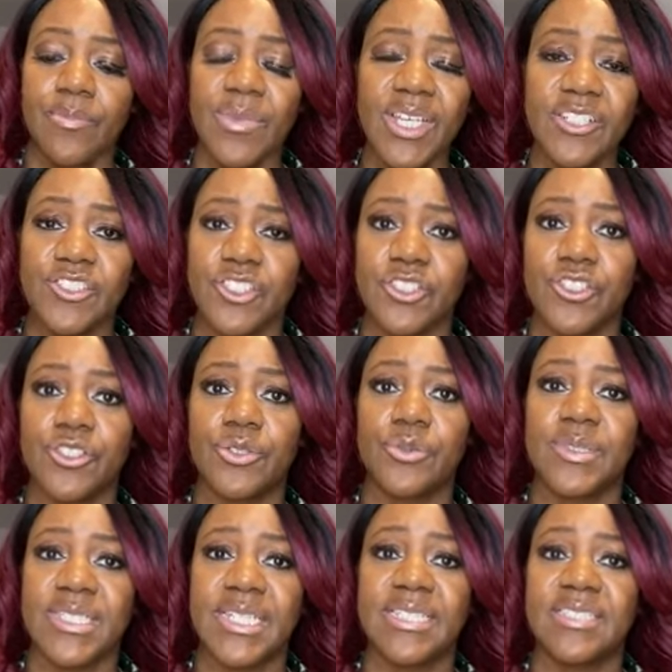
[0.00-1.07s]
to use
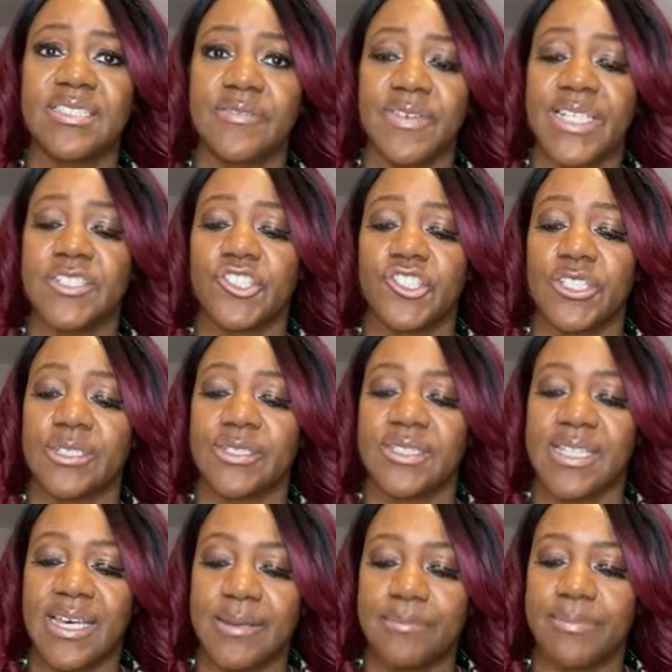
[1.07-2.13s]
interventions
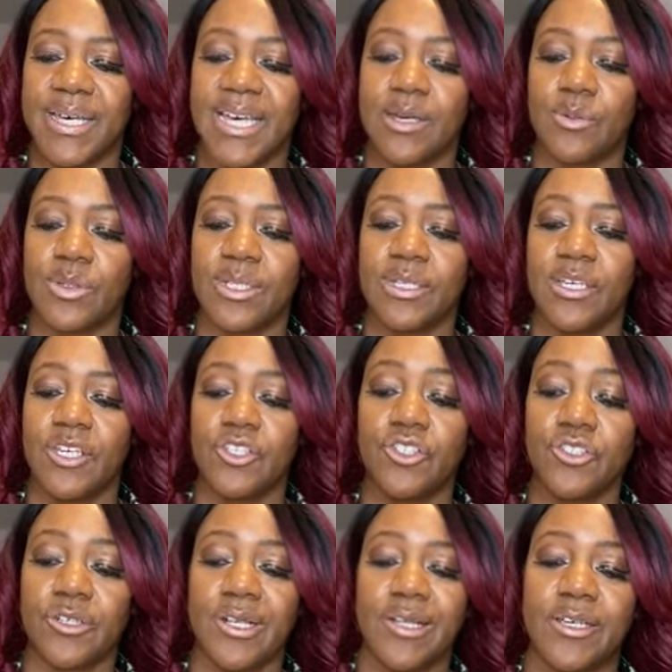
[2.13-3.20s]
that empower your
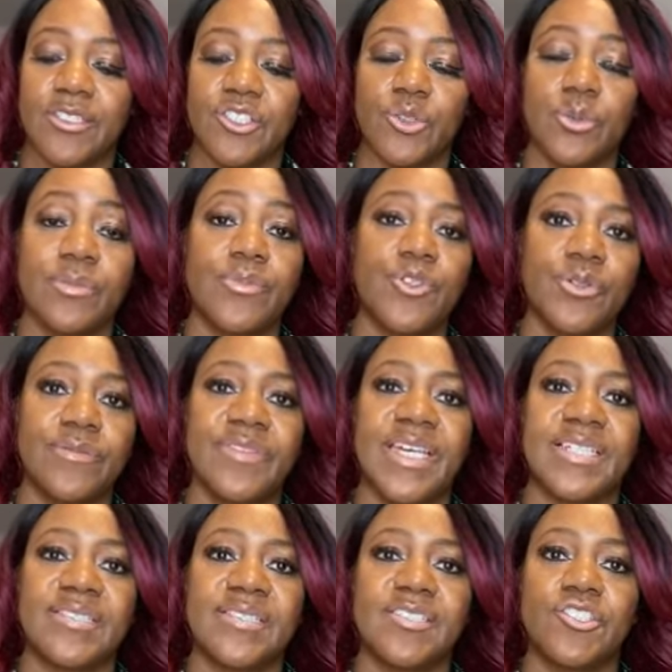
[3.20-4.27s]
client to improve their
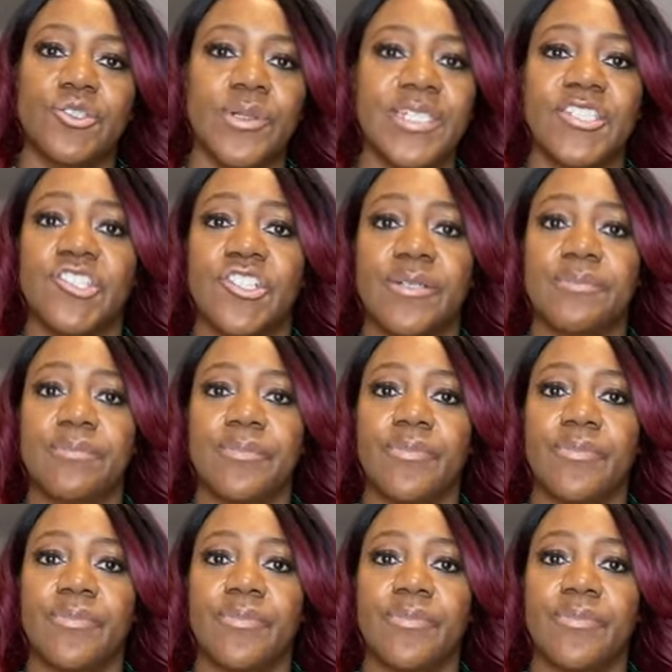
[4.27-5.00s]
situation.